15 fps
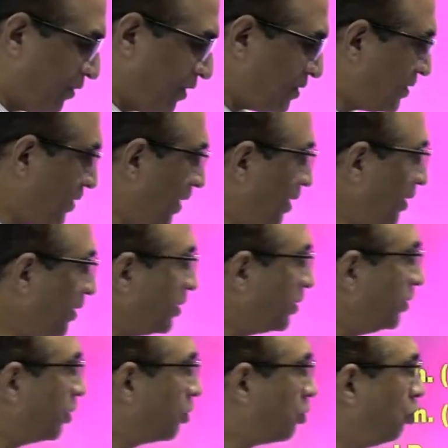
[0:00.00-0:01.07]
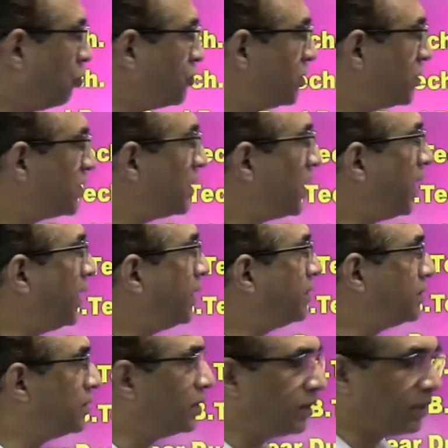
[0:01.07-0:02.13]
first see the courses
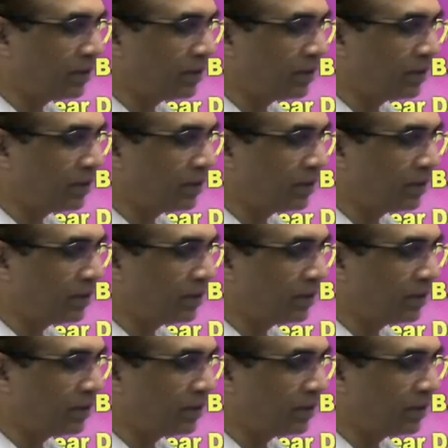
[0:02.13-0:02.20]
at